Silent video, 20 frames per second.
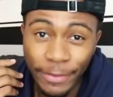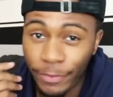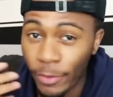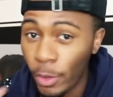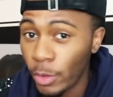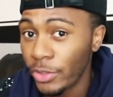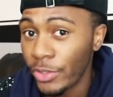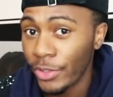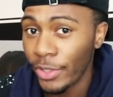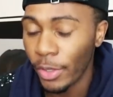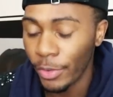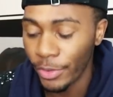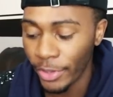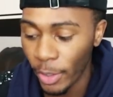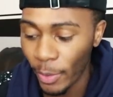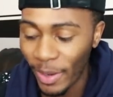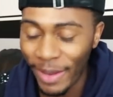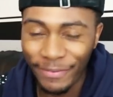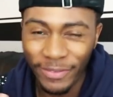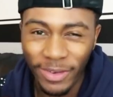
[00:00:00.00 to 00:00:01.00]
For those you don't
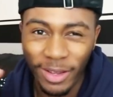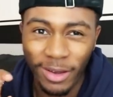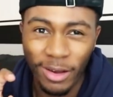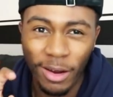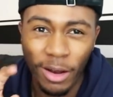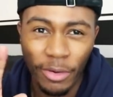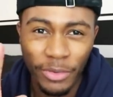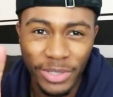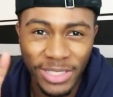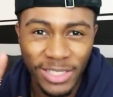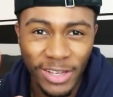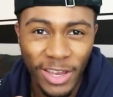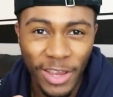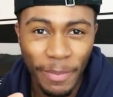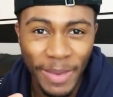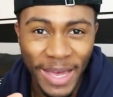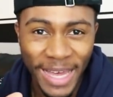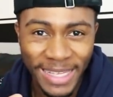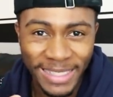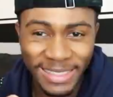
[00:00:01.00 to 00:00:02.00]
know, I have like RSI in
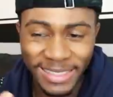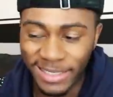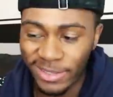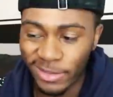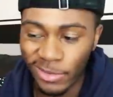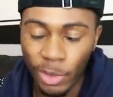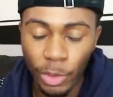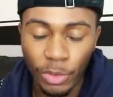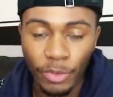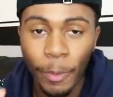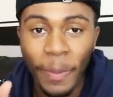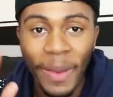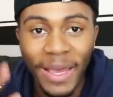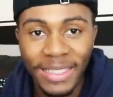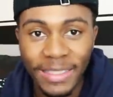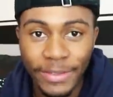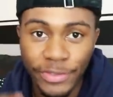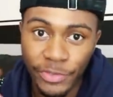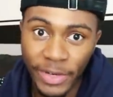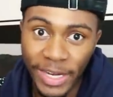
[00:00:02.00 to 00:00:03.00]
my hand. It's called
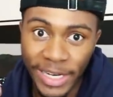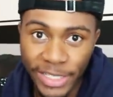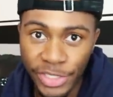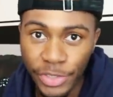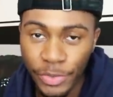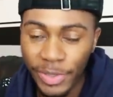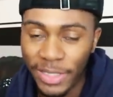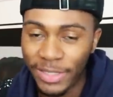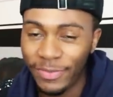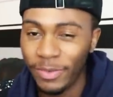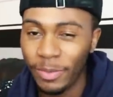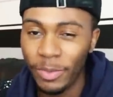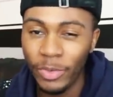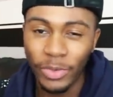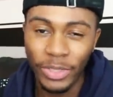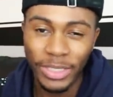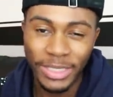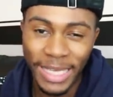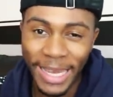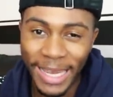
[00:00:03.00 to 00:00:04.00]
repetitive strain injury. It's from
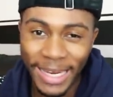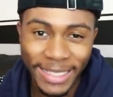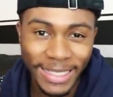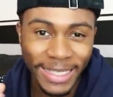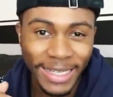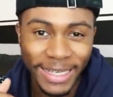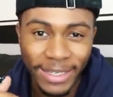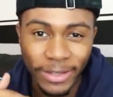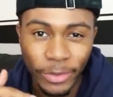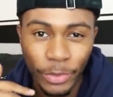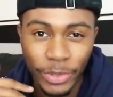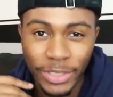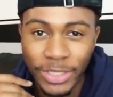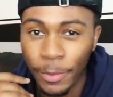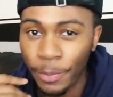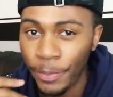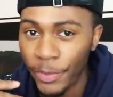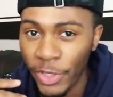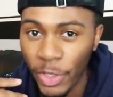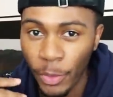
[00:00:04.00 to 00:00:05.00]
all this editing and all this
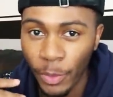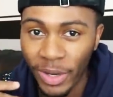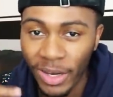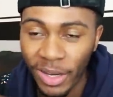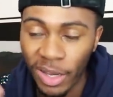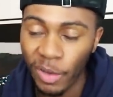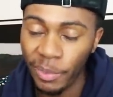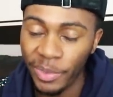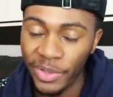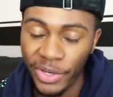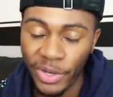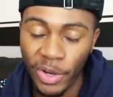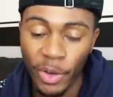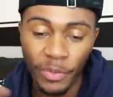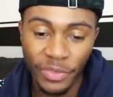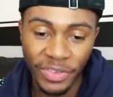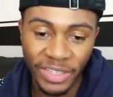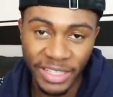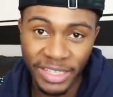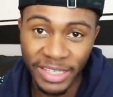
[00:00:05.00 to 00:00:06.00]
computer work I've been doing
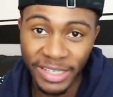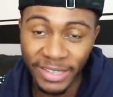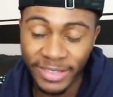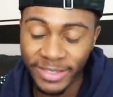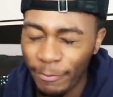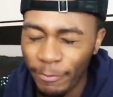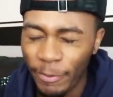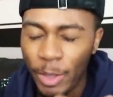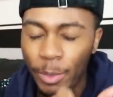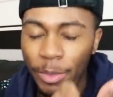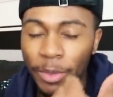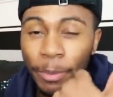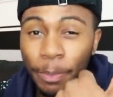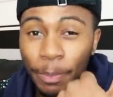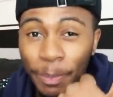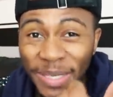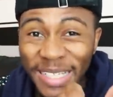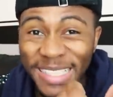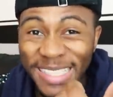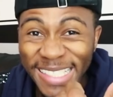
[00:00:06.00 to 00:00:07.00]
over the years. Vitamin
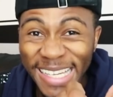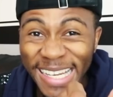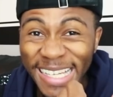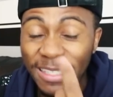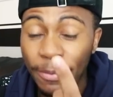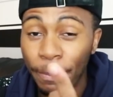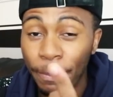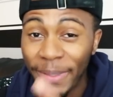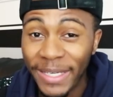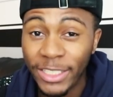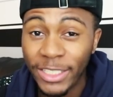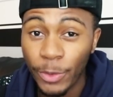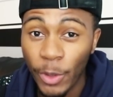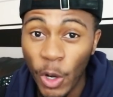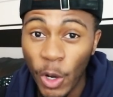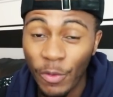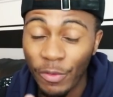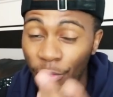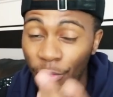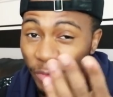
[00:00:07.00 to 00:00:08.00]
B6 and
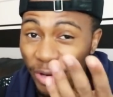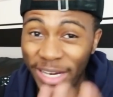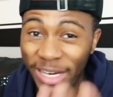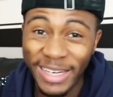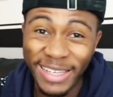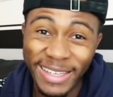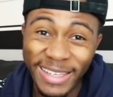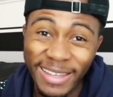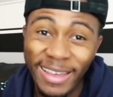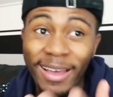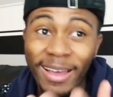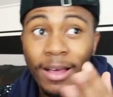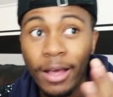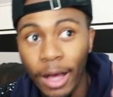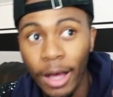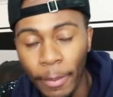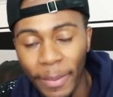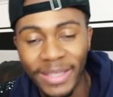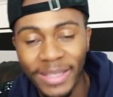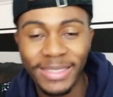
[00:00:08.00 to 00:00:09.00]
B12 really
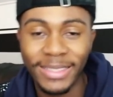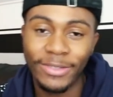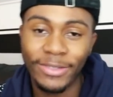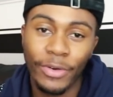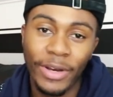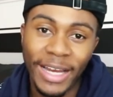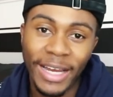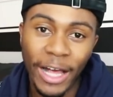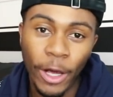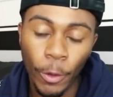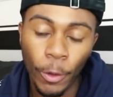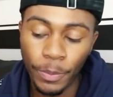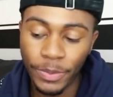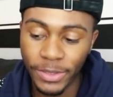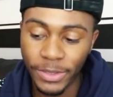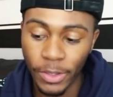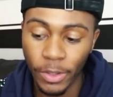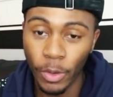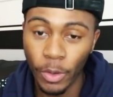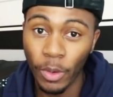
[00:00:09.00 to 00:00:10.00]
are meant to try and help.
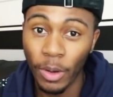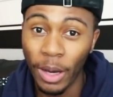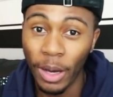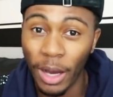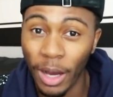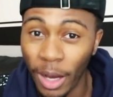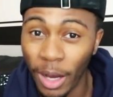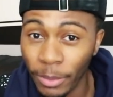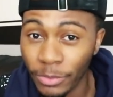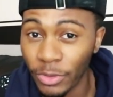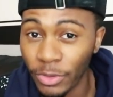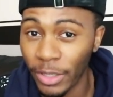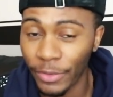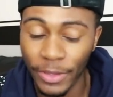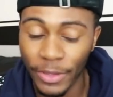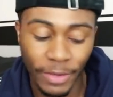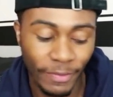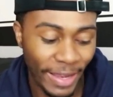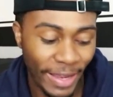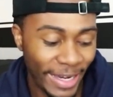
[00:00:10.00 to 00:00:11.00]
So I'm trying to
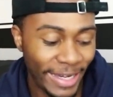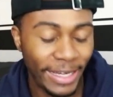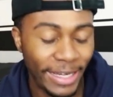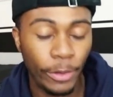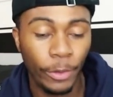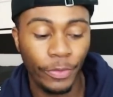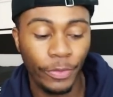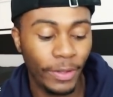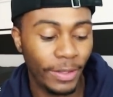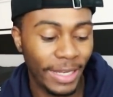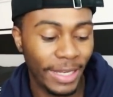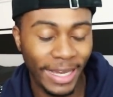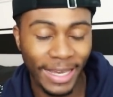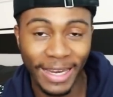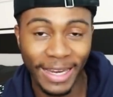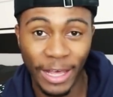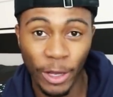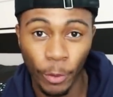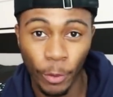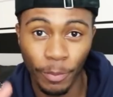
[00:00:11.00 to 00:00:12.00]
think of any little thing that
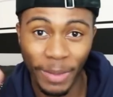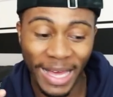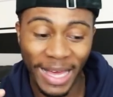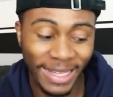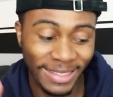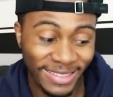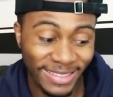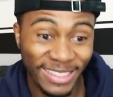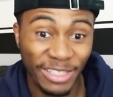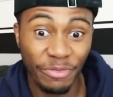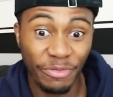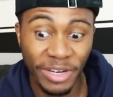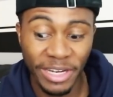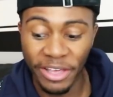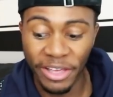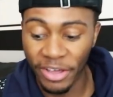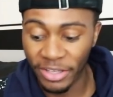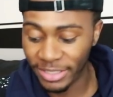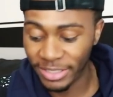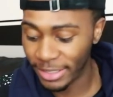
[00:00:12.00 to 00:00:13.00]
can help my hands because it really
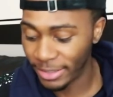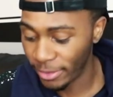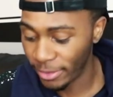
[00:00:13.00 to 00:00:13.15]
hurts at